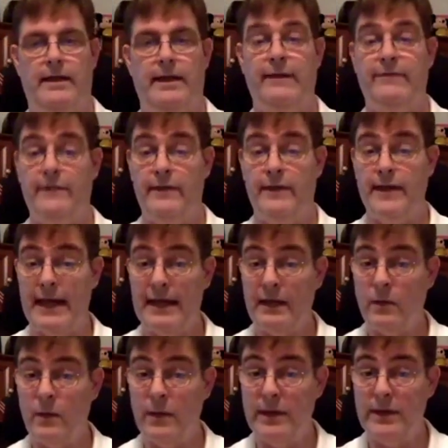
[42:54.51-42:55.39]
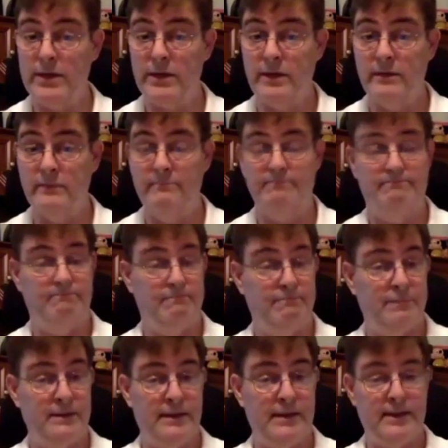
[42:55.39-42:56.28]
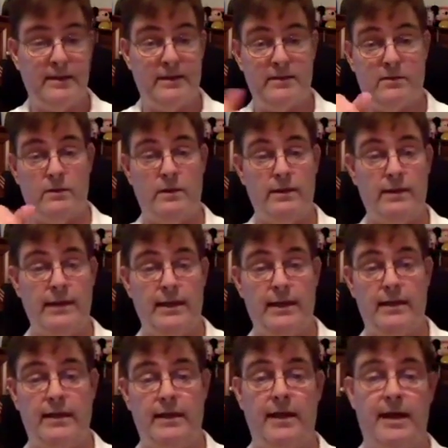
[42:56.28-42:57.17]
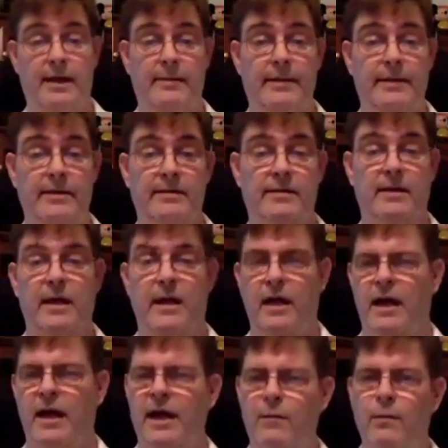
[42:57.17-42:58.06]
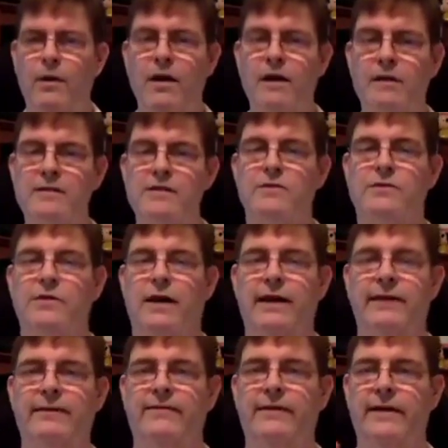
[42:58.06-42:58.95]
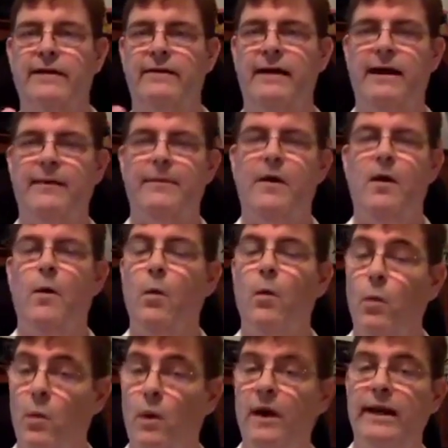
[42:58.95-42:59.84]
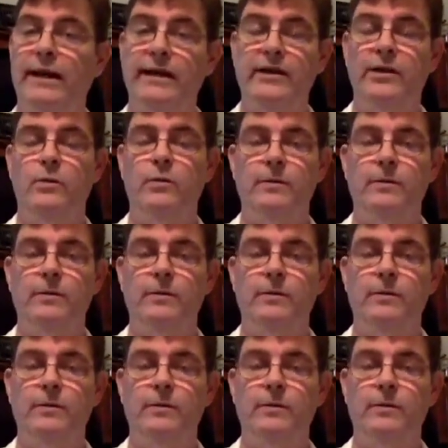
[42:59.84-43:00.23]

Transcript: If you got a question, please throw it down in the comments. We're also trying to figure out what you